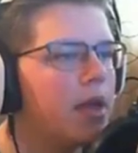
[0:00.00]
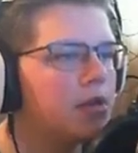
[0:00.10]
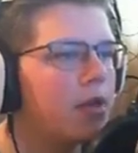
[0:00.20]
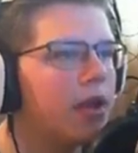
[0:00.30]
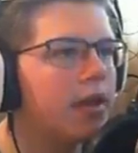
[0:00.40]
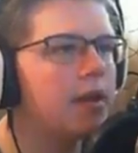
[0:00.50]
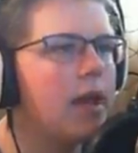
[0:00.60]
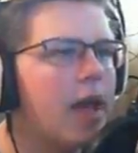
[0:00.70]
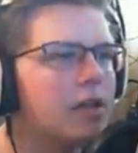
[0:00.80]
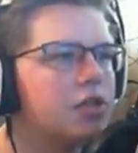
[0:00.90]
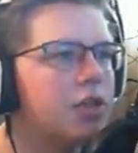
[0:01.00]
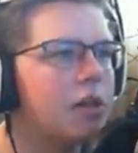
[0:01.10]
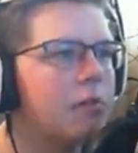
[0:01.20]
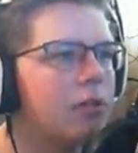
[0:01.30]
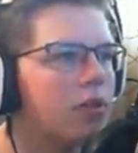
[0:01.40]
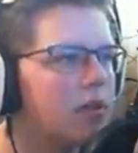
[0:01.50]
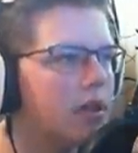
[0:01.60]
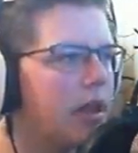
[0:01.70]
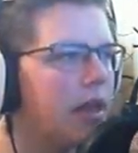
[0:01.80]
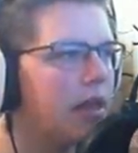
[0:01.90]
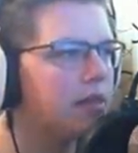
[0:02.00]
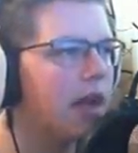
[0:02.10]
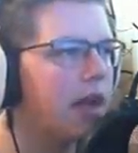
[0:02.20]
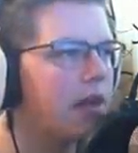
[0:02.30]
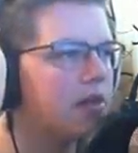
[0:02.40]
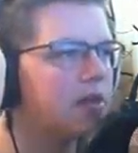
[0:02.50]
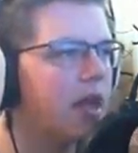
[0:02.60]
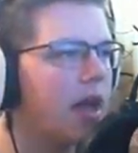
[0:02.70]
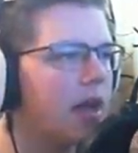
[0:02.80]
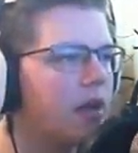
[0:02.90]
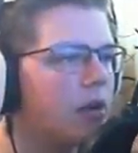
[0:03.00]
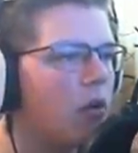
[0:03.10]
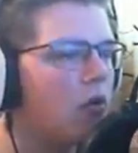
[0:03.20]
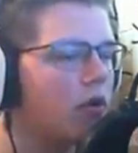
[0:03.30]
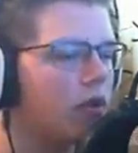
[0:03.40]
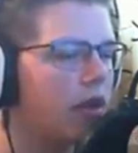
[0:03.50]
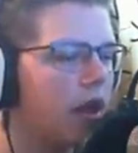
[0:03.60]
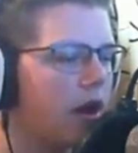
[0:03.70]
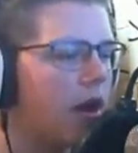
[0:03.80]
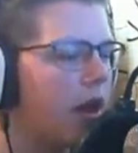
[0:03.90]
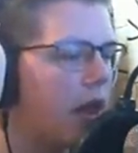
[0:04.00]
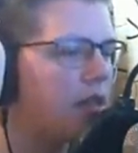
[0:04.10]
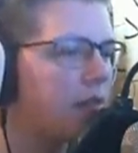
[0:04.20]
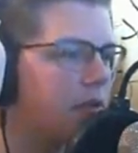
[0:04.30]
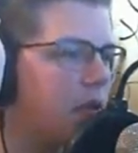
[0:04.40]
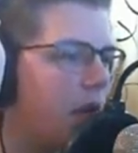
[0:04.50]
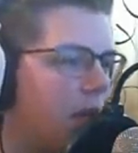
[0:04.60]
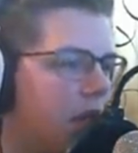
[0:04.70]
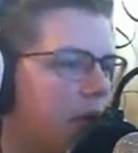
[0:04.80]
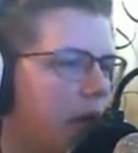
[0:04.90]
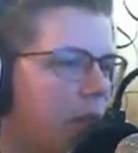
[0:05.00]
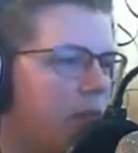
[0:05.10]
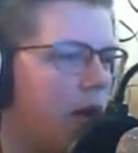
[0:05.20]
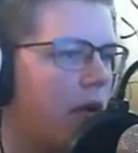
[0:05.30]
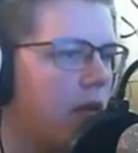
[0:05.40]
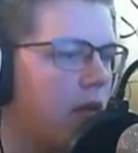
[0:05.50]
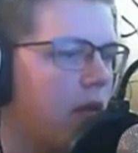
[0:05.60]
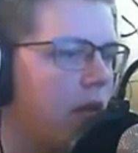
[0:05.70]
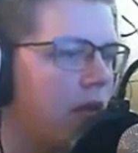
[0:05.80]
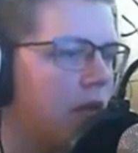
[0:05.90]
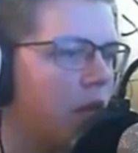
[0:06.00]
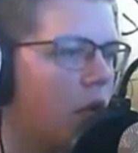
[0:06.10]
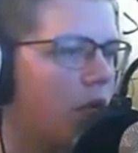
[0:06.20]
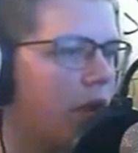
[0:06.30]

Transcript: But yeah, so I edged up the entire side and over there. Actually, I'm also kind of proud of this